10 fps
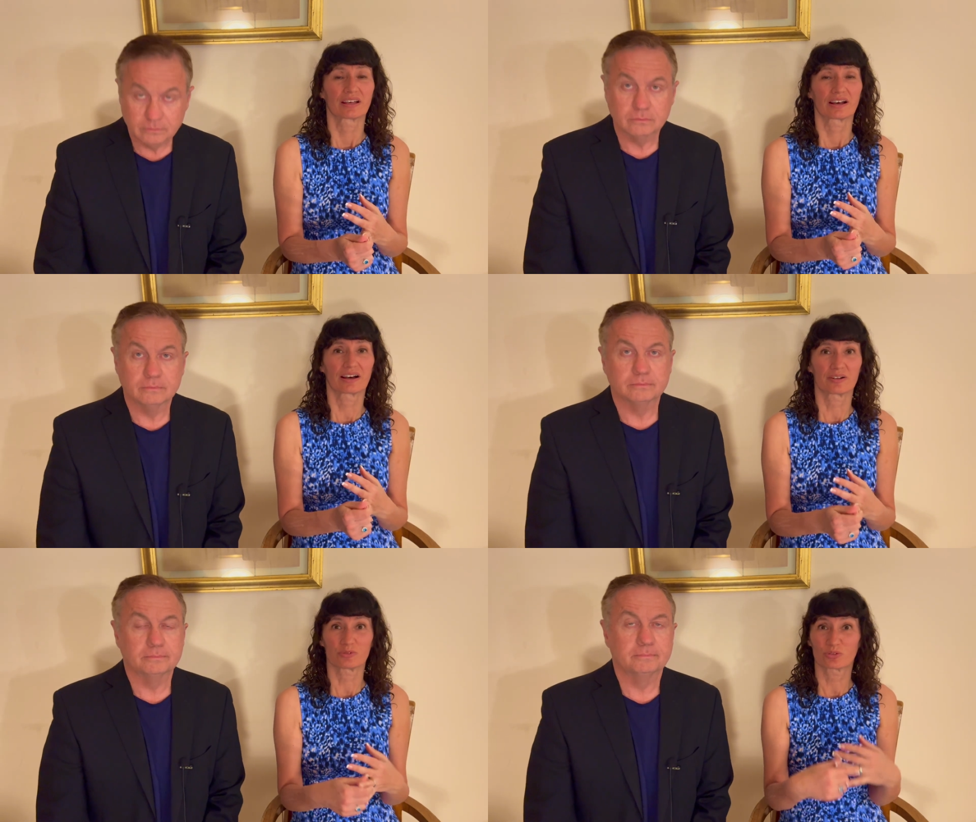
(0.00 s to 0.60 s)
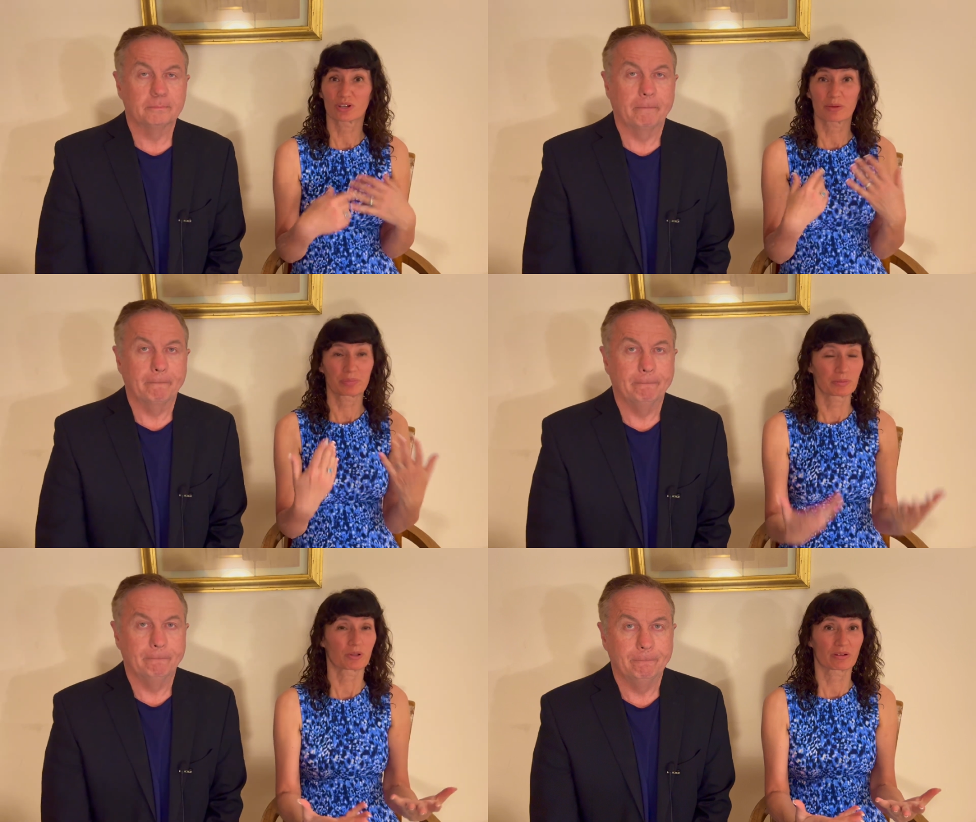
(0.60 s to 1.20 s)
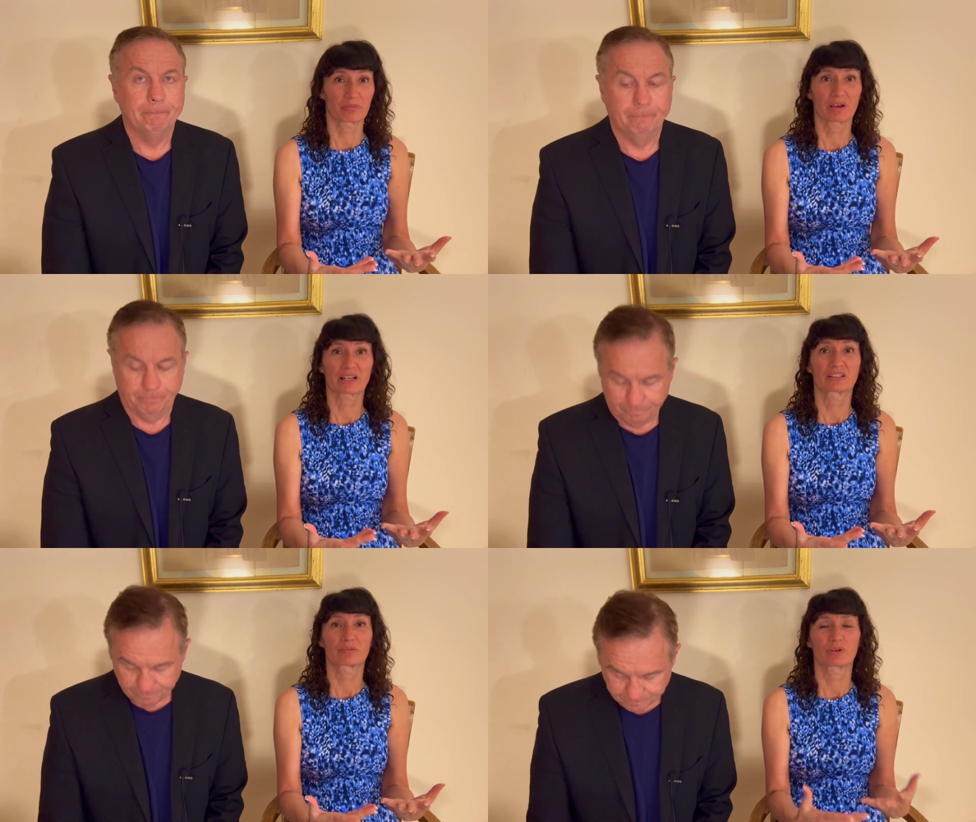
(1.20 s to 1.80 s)
Speaker 1: uh, you've got people coming
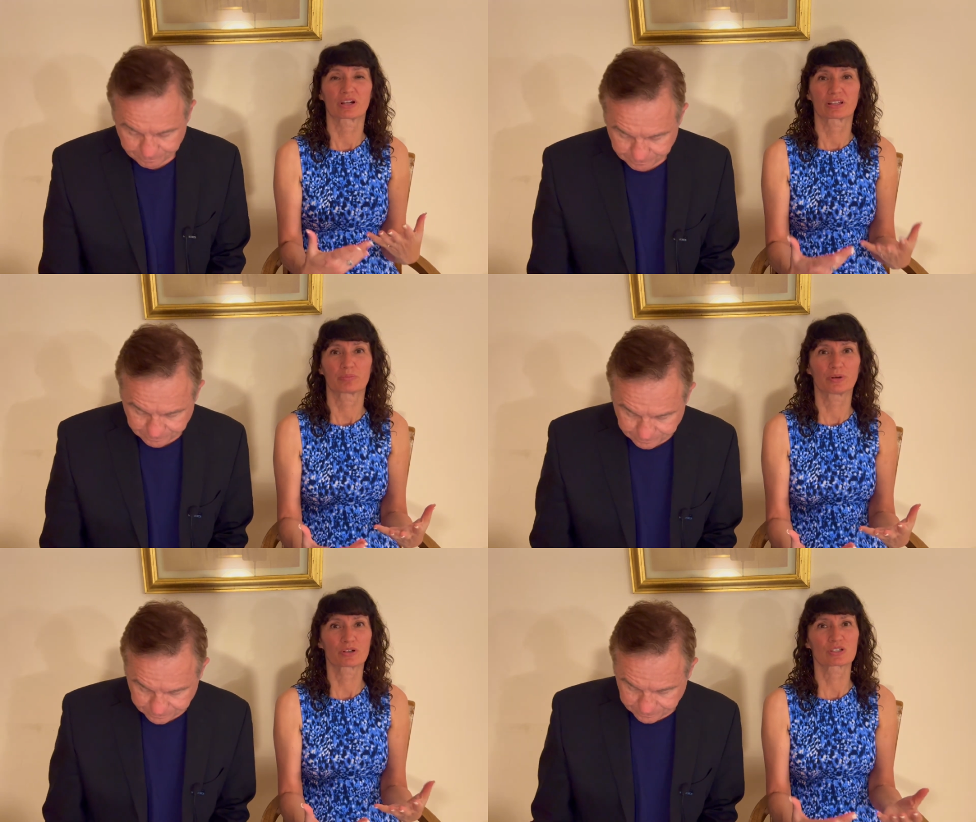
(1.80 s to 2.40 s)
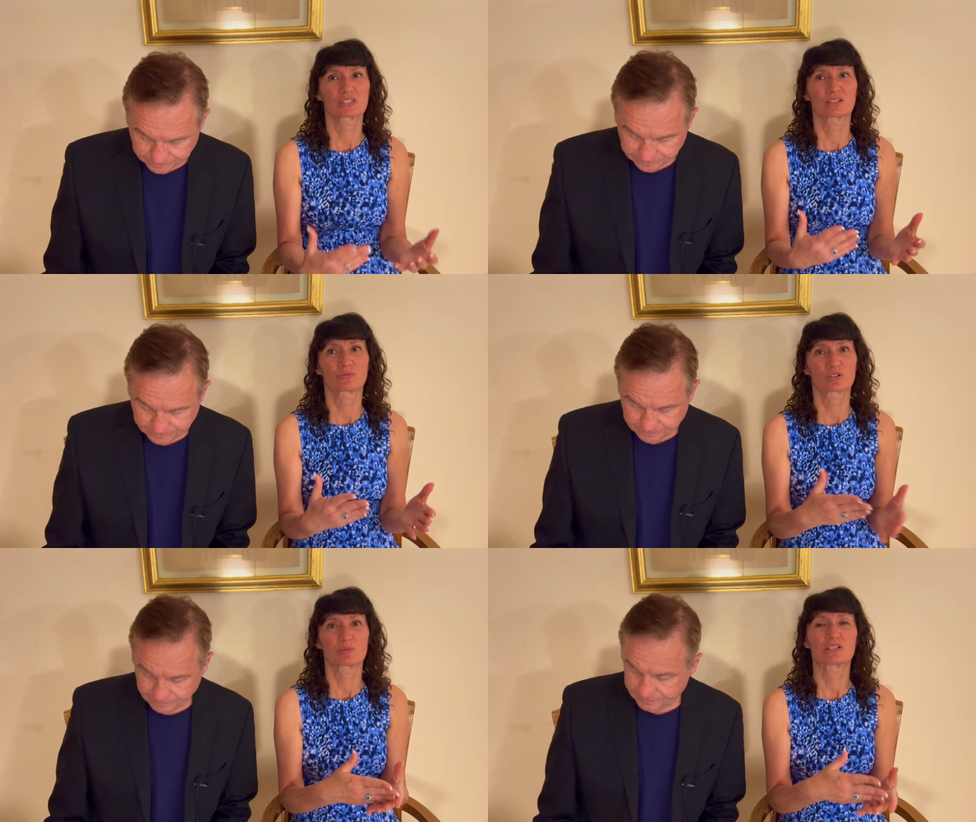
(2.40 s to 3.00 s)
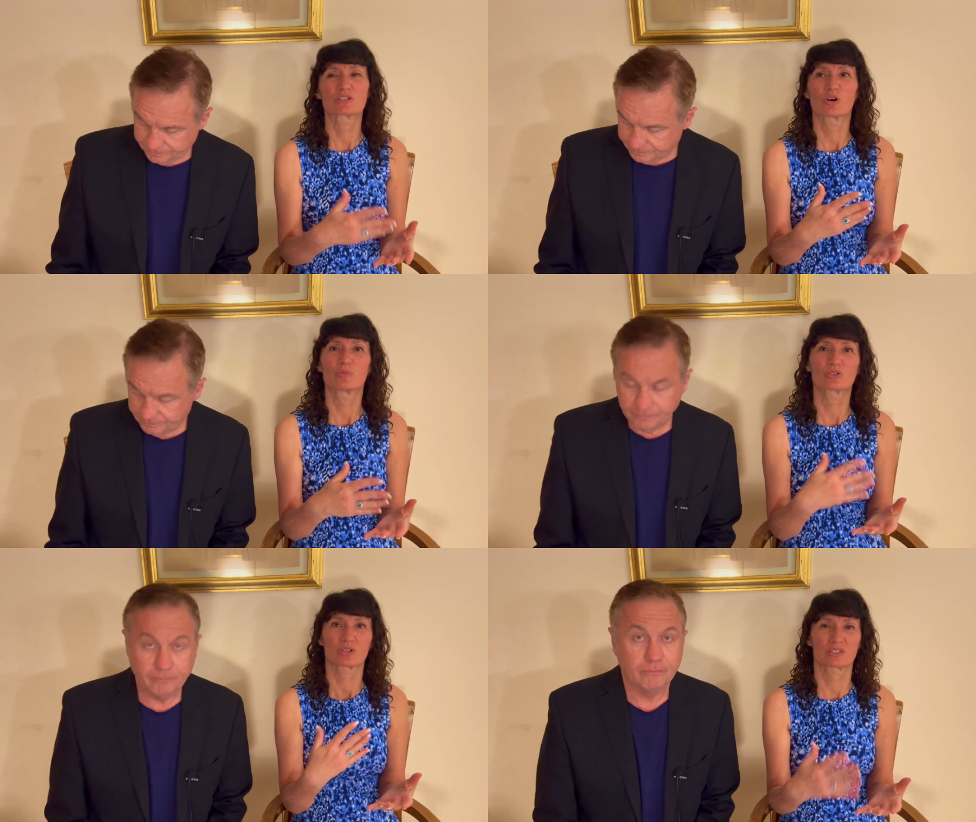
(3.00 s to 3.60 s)
back into the market and purchasing, which means
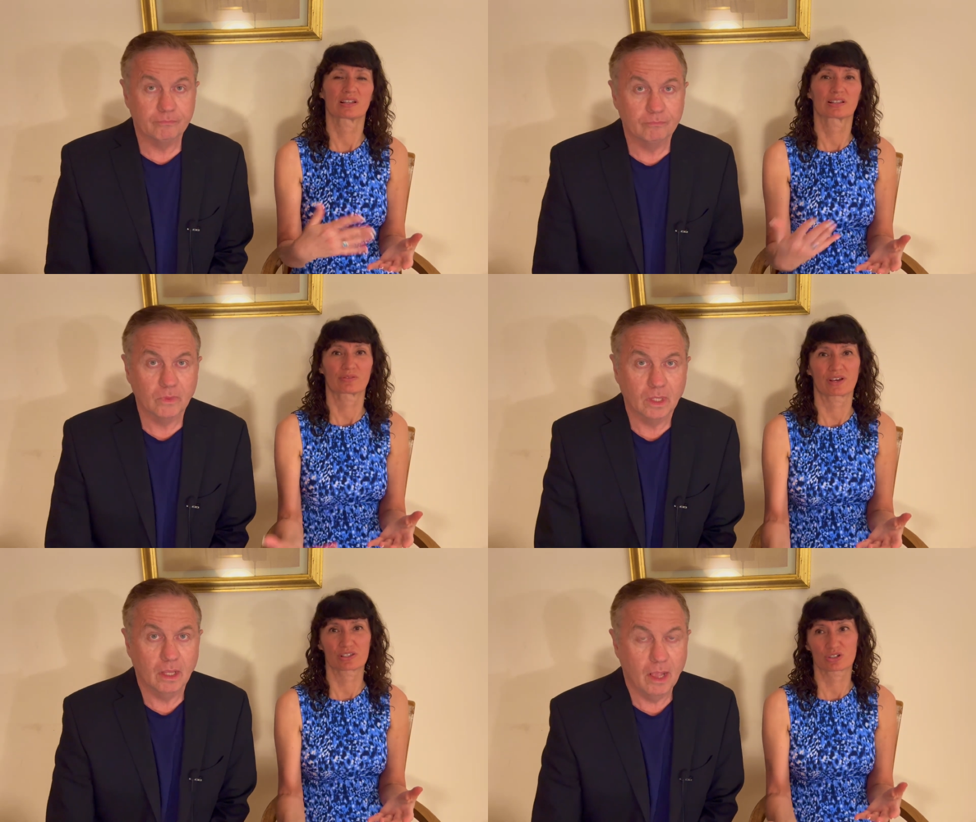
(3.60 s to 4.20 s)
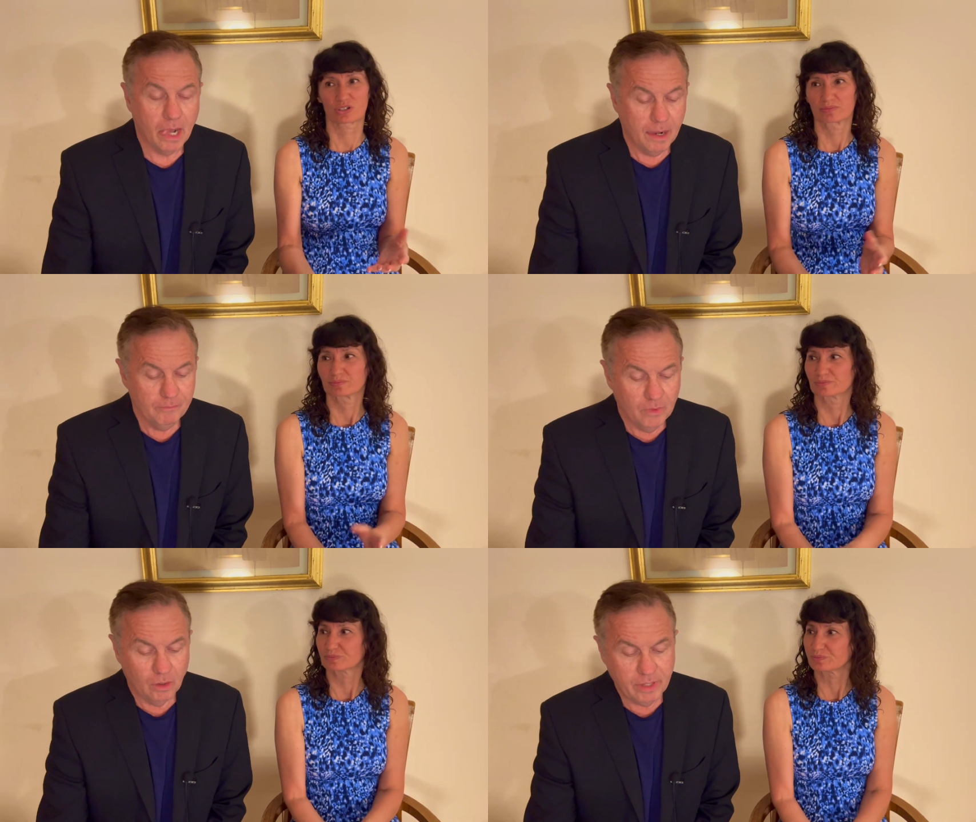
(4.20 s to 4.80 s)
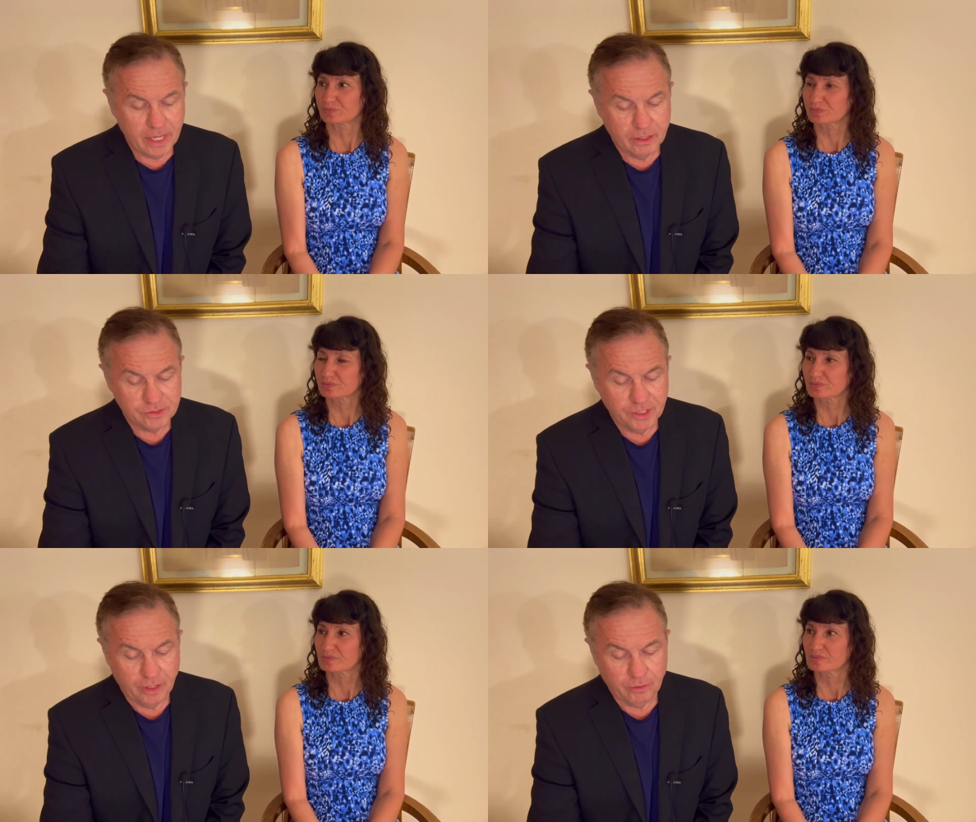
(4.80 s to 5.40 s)
homes are selling faster.
Speaker 2: Okay,
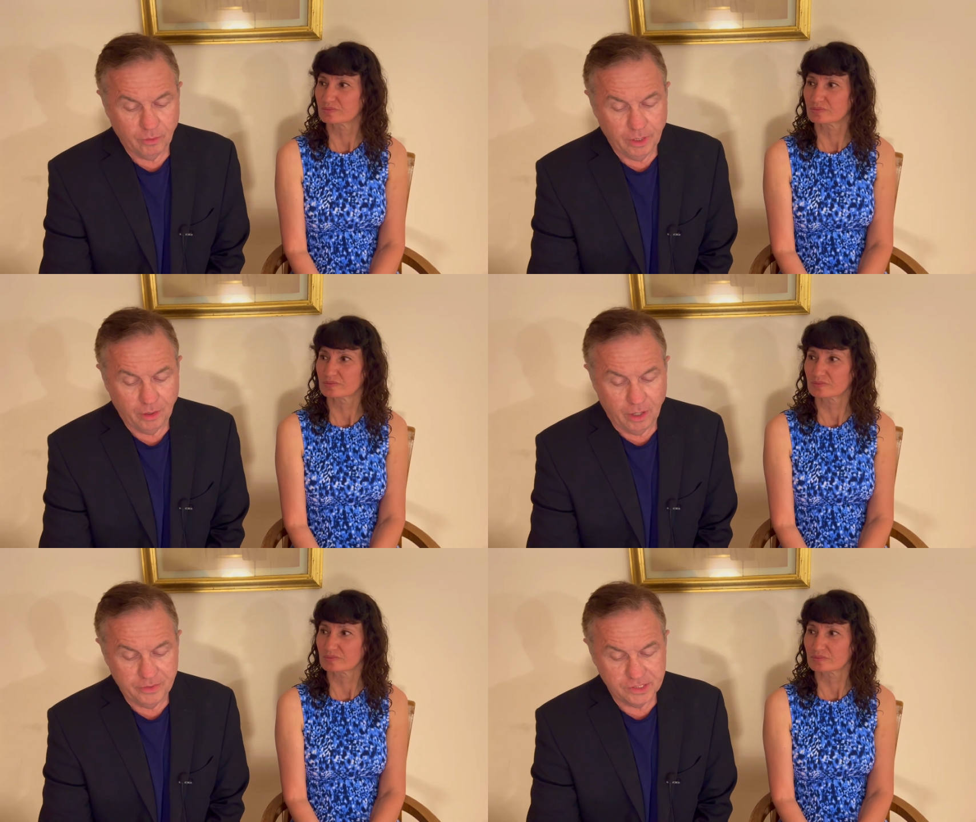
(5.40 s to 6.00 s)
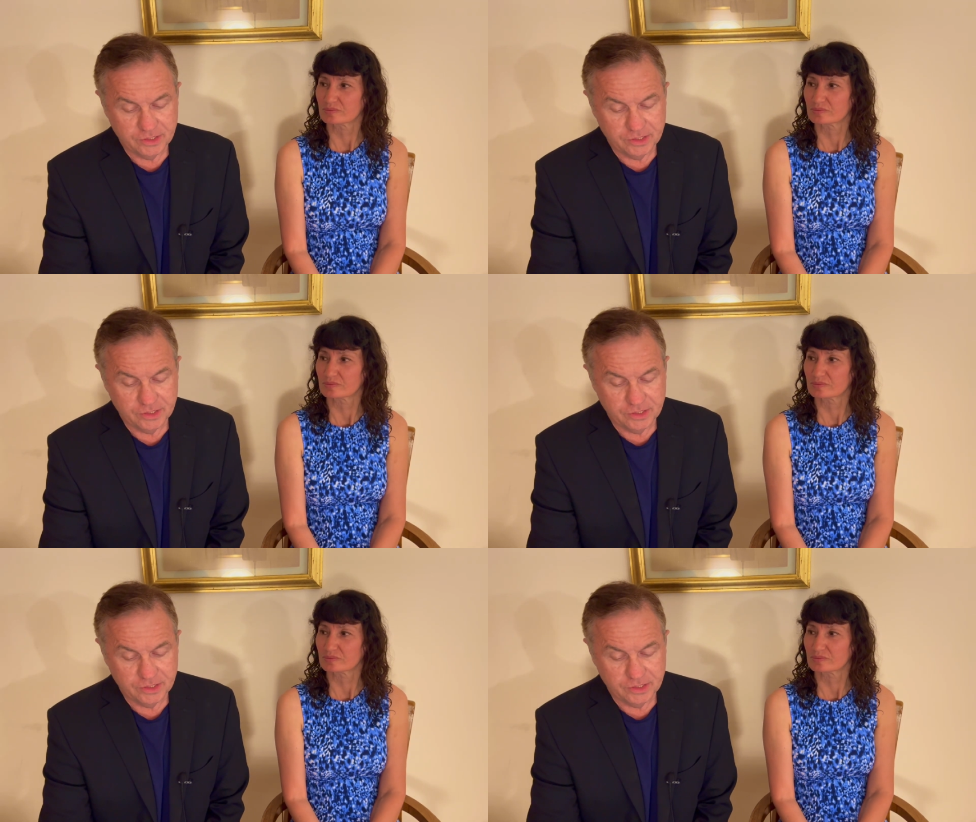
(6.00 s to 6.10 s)
here's another one on this